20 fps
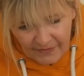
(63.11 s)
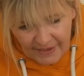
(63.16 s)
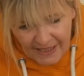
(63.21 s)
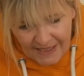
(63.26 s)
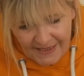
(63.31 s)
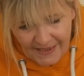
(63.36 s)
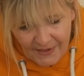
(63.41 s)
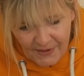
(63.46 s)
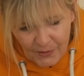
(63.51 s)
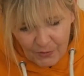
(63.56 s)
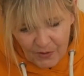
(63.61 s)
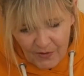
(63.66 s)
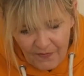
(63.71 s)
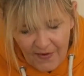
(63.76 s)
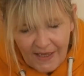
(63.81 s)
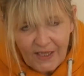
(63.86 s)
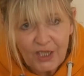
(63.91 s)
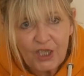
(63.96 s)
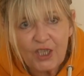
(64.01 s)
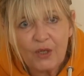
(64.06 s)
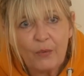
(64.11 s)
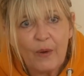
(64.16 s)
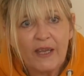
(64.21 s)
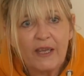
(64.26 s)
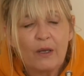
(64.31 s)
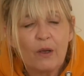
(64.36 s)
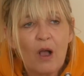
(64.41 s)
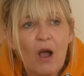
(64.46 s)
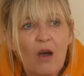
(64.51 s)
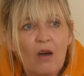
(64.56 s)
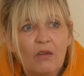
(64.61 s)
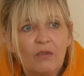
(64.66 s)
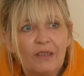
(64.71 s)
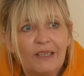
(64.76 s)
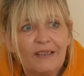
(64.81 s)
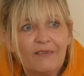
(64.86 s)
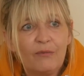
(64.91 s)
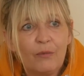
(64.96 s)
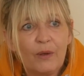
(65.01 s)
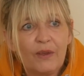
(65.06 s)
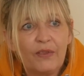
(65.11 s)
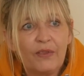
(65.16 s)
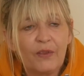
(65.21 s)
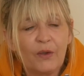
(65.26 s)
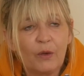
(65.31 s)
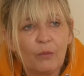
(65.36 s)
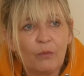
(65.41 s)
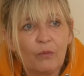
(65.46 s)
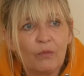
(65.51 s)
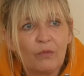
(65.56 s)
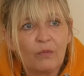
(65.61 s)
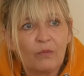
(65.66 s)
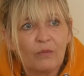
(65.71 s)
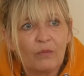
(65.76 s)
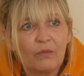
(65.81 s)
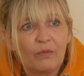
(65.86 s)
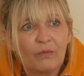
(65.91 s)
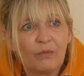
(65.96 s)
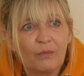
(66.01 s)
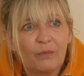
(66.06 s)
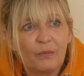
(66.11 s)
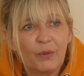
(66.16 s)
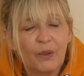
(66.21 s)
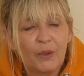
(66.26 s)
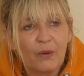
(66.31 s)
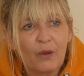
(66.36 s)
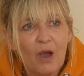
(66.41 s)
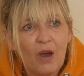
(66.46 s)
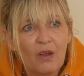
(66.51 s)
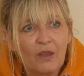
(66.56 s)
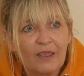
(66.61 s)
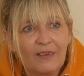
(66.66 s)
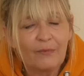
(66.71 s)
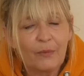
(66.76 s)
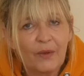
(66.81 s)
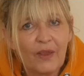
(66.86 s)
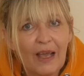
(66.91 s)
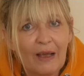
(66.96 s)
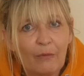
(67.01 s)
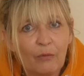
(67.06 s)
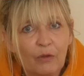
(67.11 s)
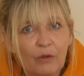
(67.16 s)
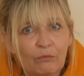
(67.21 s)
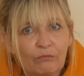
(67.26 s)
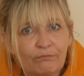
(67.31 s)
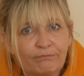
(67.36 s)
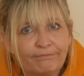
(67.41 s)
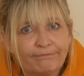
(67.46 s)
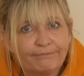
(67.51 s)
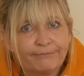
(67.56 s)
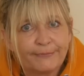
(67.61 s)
it's a sort of energy where you can't live with them, but you can't without them.